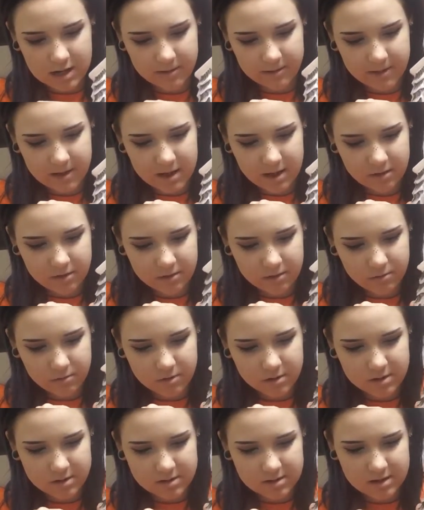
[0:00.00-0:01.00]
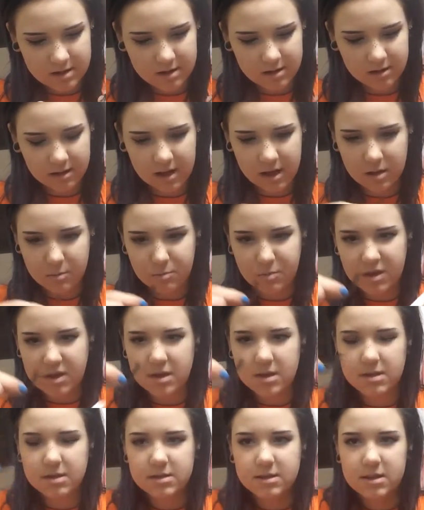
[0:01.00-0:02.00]
I like the ones that are like
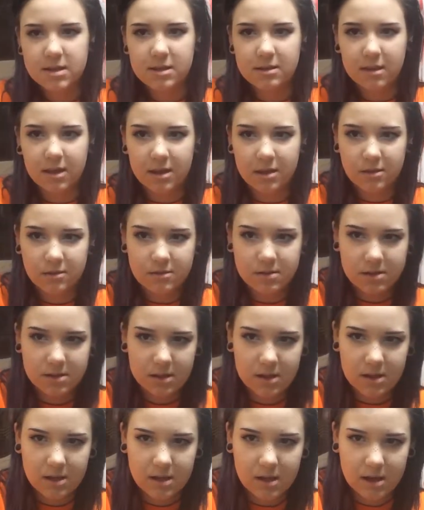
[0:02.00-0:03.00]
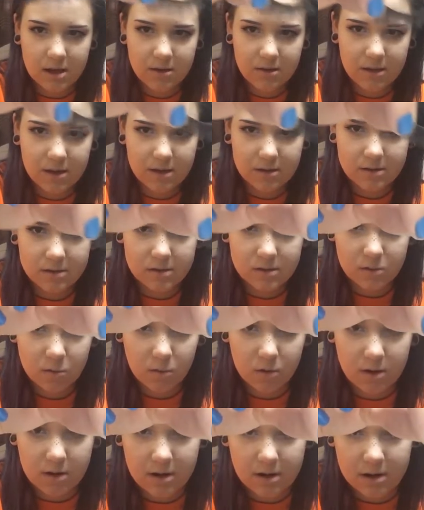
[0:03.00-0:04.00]
piecey, like you see how that
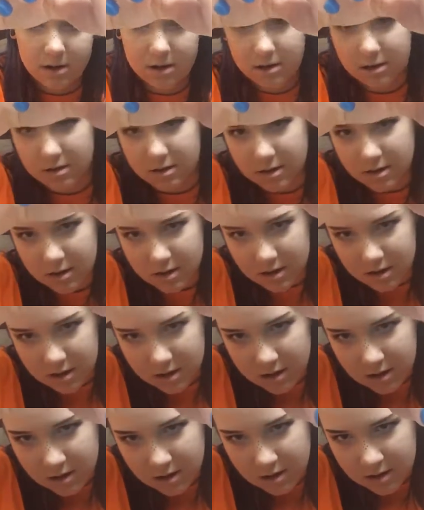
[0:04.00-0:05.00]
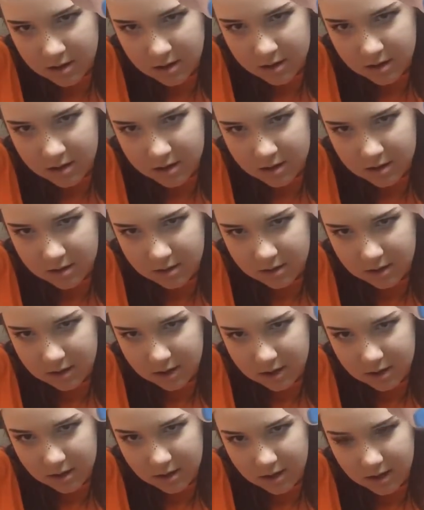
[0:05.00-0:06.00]
sorta,
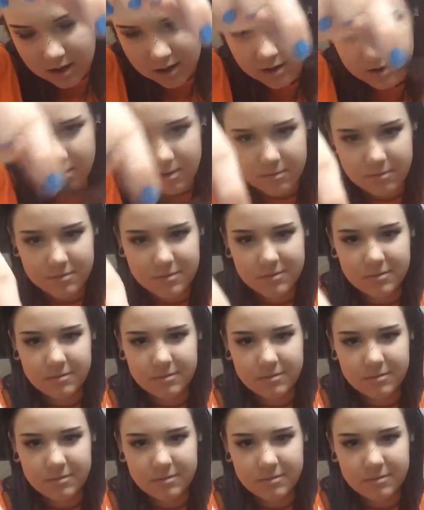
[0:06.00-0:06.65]
like, I don't know.